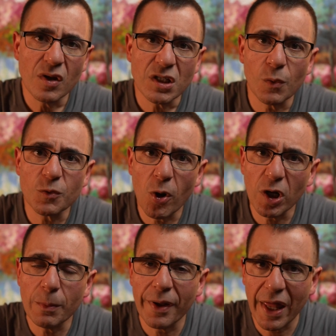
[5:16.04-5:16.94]
So we've
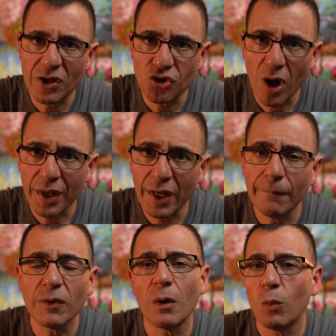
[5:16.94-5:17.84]
spoken about angina.
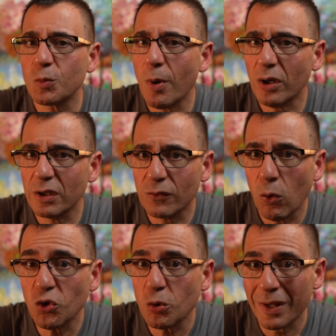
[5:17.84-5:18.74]
We've spoken, of
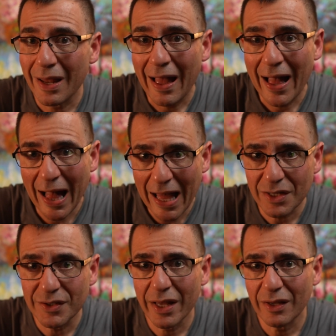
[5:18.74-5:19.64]
course, about heart
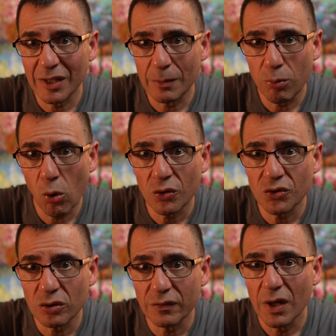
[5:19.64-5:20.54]
attack and the
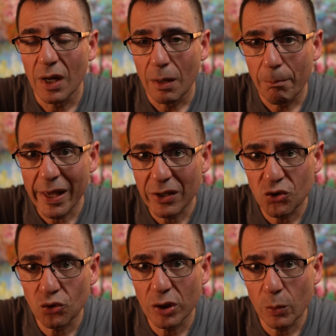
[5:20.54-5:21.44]
importance of making
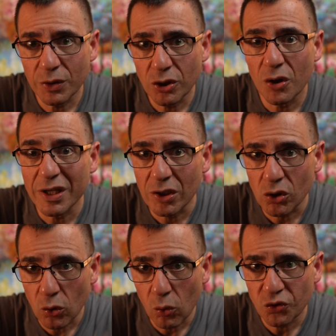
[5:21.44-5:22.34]
sure that we don't
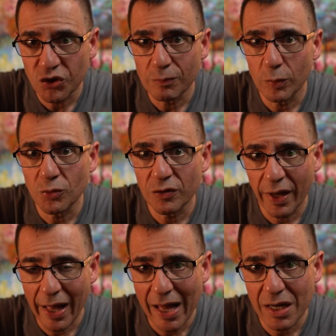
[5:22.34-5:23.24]
ignore symptoms of a
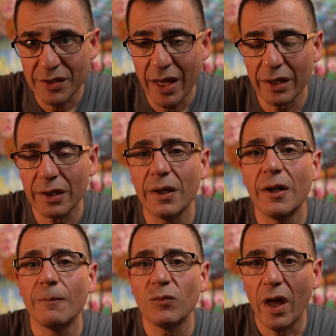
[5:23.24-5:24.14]
heart attack.
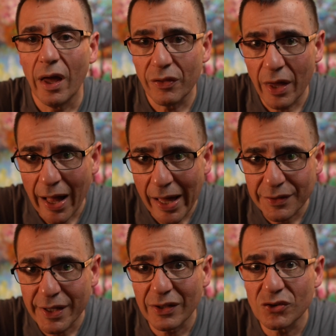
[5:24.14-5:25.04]
The heart
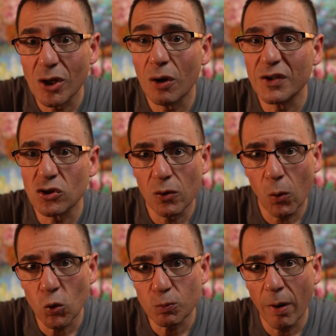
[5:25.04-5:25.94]
attack itself is
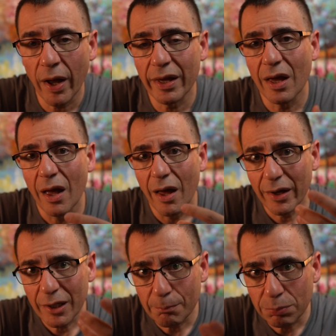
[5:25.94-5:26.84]
caused by a
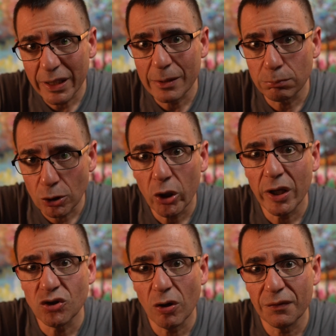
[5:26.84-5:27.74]
complete
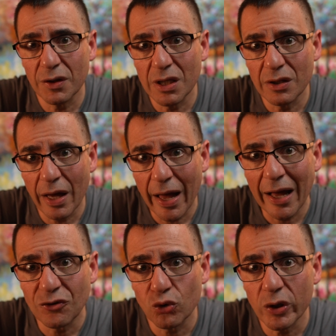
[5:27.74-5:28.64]
blockage, often in the
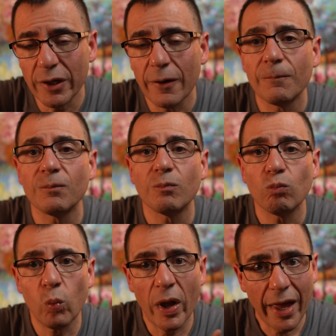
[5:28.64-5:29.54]
artery,
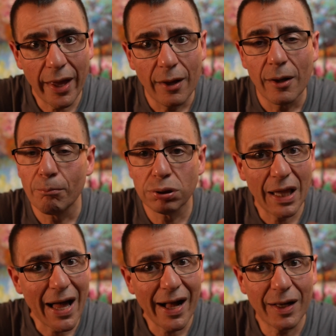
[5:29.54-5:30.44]
where
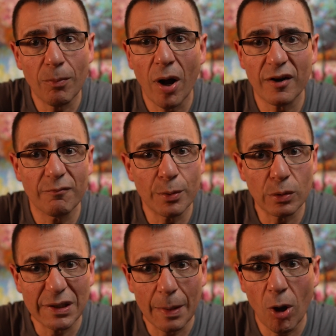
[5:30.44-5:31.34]
plaque might have
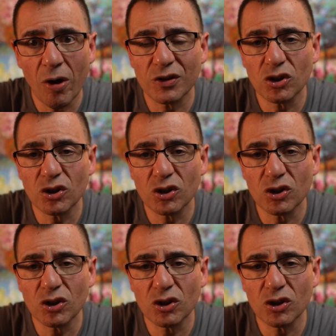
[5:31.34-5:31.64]
built up over